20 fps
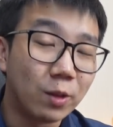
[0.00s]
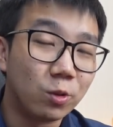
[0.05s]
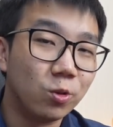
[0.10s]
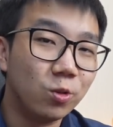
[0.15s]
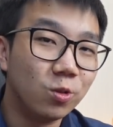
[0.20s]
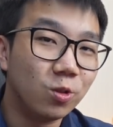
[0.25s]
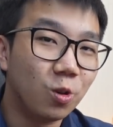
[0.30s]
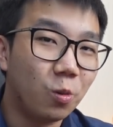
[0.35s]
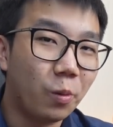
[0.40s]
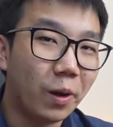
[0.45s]
do
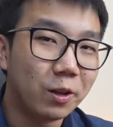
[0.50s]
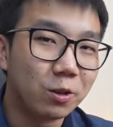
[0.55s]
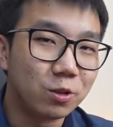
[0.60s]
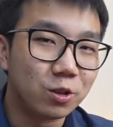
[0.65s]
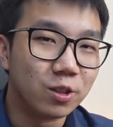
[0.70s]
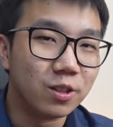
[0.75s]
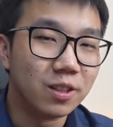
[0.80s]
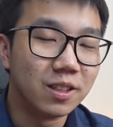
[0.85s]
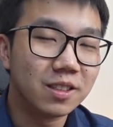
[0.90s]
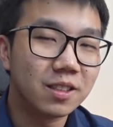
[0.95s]
you know what you
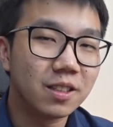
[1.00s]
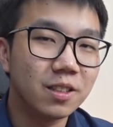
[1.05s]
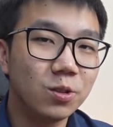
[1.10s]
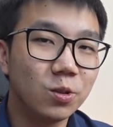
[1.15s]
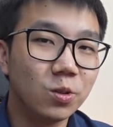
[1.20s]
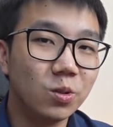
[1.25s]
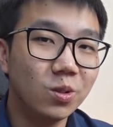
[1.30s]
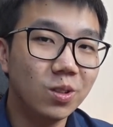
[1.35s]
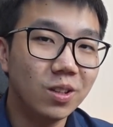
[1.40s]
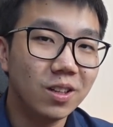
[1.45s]
should listen
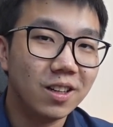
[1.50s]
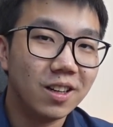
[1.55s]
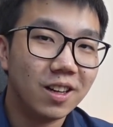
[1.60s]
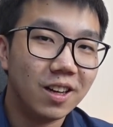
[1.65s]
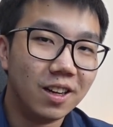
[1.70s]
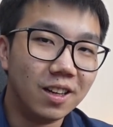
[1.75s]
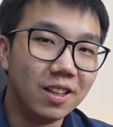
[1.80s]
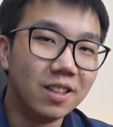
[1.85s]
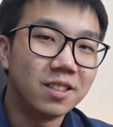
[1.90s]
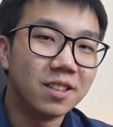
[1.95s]
to?
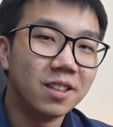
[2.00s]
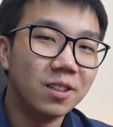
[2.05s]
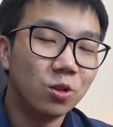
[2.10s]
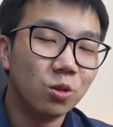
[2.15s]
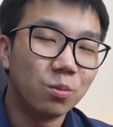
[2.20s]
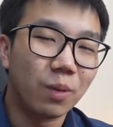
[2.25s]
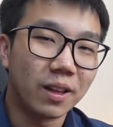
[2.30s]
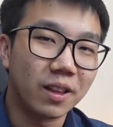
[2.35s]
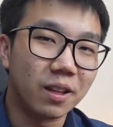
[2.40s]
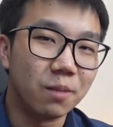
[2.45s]
Listen to
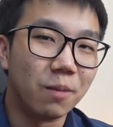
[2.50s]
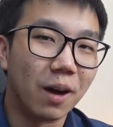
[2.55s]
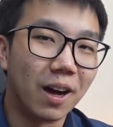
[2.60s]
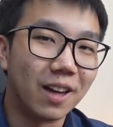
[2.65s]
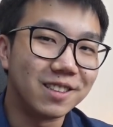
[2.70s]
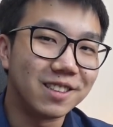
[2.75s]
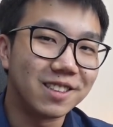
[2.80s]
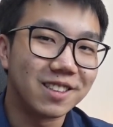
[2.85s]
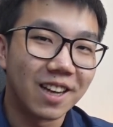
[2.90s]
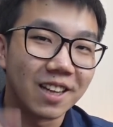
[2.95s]
my
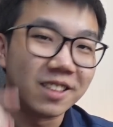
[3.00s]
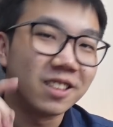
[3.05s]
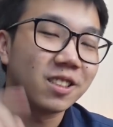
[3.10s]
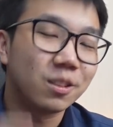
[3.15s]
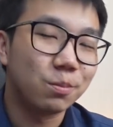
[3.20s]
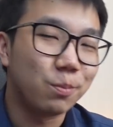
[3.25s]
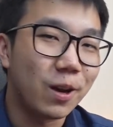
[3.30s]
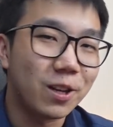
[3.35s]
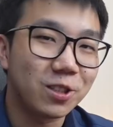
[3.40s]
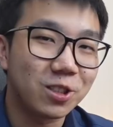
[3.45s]
demands and
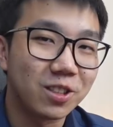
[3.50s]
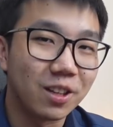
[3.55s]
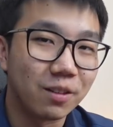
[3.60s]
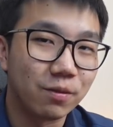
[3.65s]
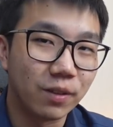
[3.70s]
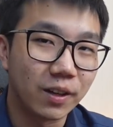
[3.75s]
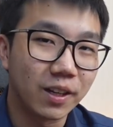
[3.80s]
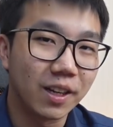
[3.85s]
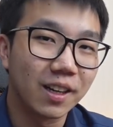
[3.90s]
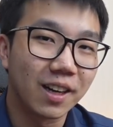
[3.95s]
smash that
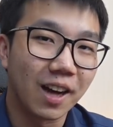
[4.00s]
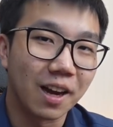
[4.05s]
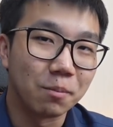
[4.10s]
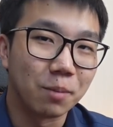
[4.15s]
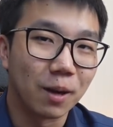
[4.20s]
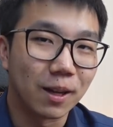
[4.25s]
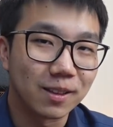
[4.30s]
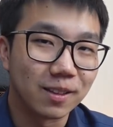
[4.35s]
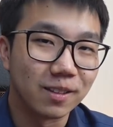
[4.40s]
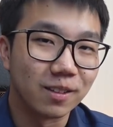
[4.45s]
freaking like
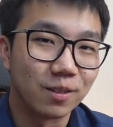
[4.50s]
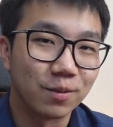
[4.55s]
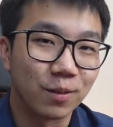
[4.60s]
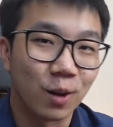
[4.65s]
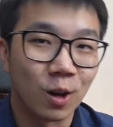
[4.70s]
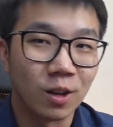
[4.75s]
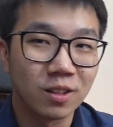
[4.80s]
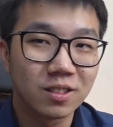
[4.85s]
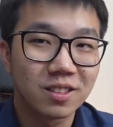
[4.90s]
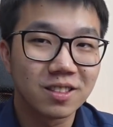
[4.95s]
button, of
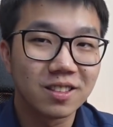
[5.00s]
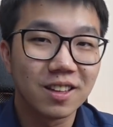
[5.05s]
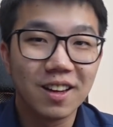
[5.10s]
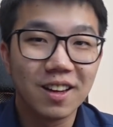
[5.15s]
course.